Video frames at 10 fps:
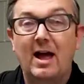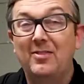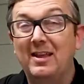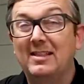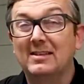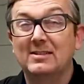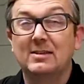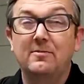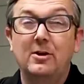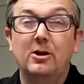I think this is
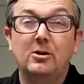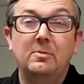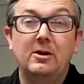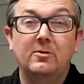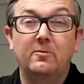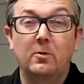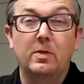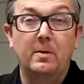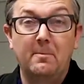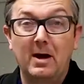a very good meter for
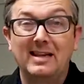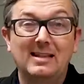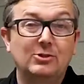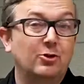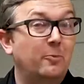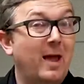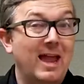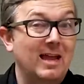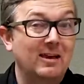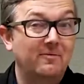the money that you're
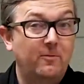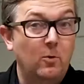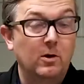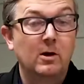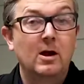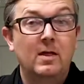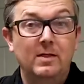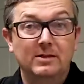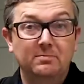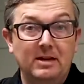paying for
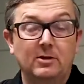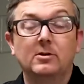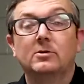this meter.